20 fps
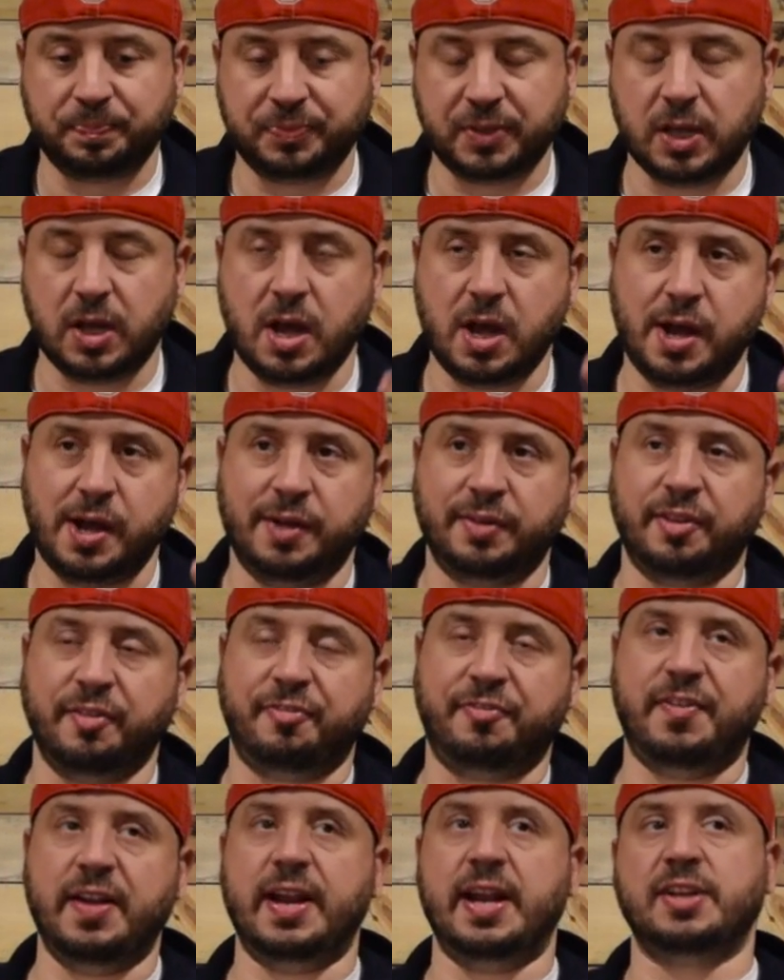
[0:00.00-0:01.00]
Ah, oh, the
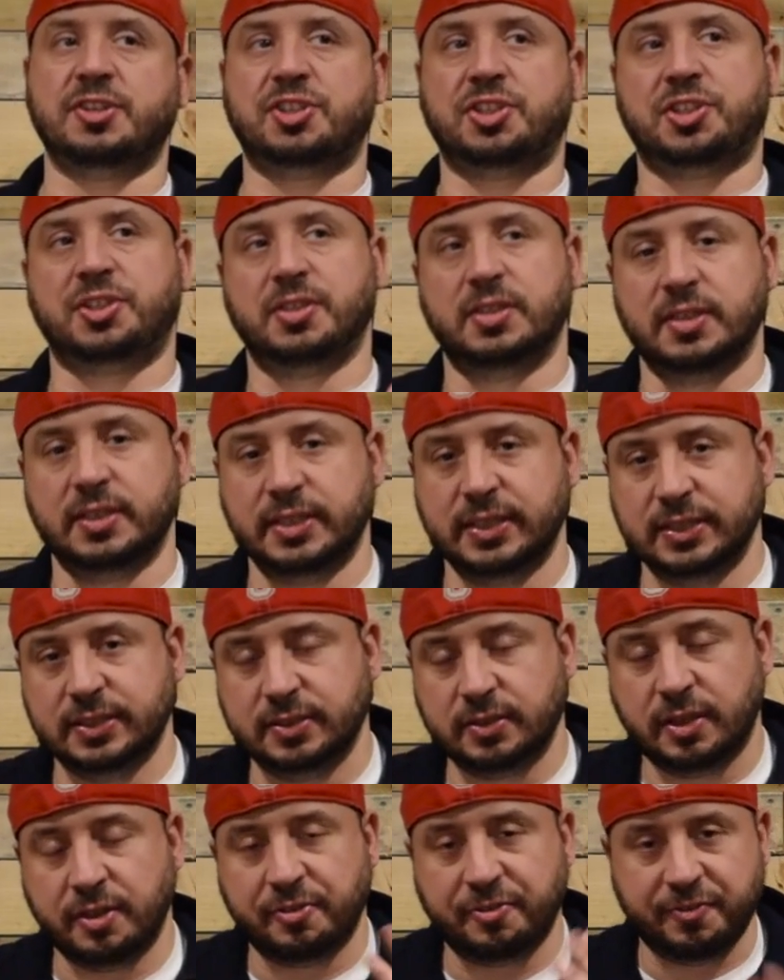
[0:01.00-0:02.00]
finish,
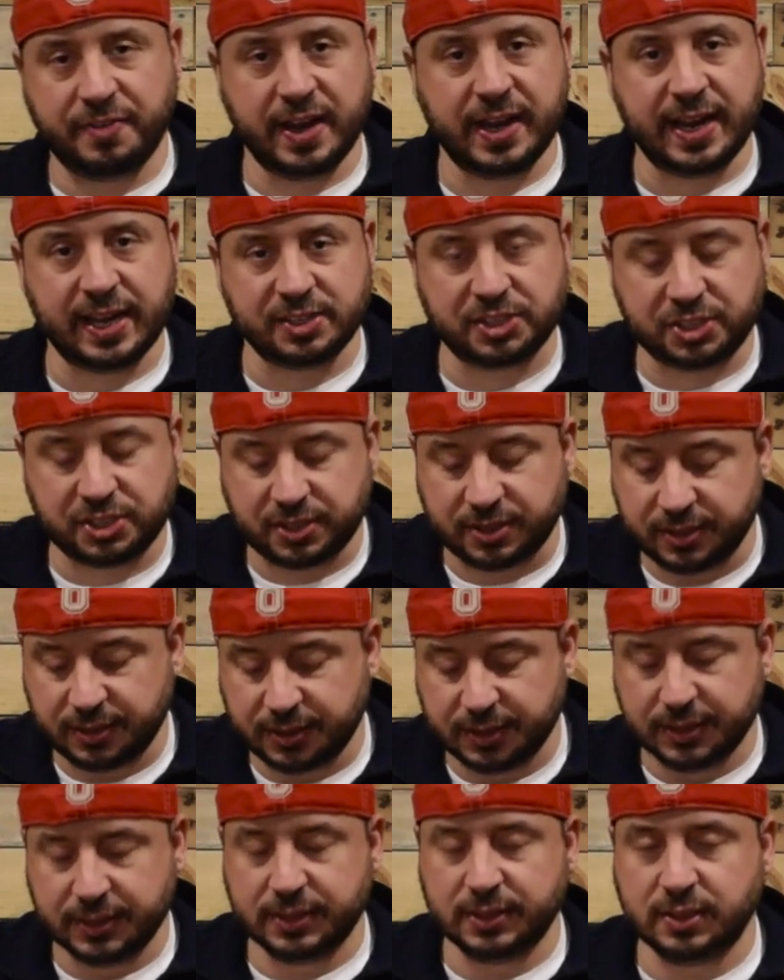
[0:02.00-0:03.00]
the finish.
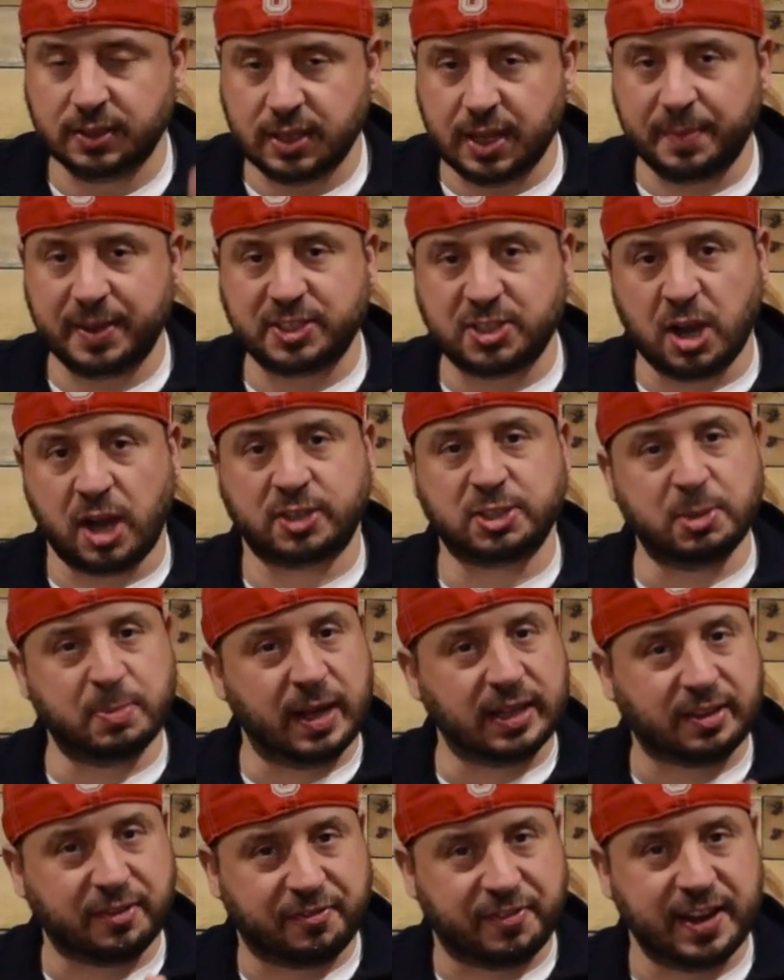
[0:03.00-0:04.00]
Let me talk to you
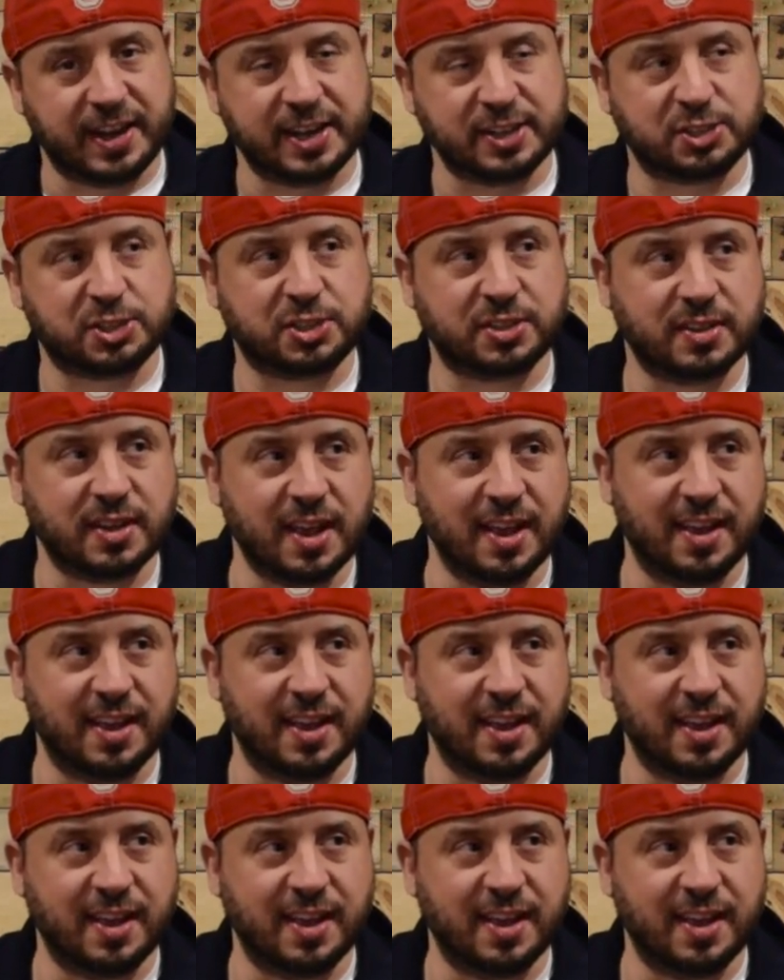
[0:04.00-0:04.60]
about the finish.